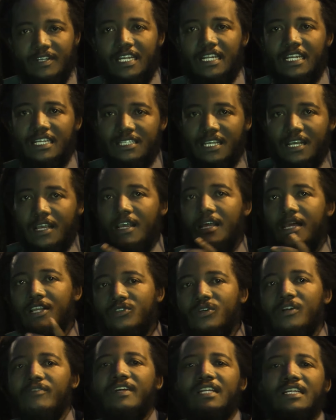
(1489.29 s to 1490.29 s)
And it's
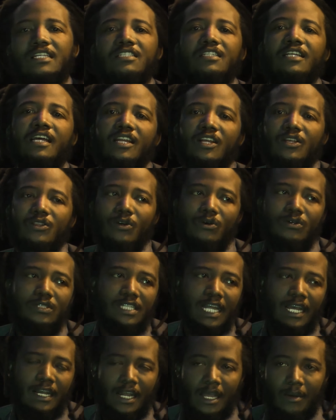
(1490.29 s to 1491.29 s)
sort of understanding those
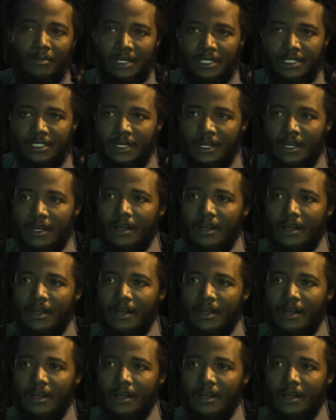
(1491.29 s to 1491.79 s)
dynamics.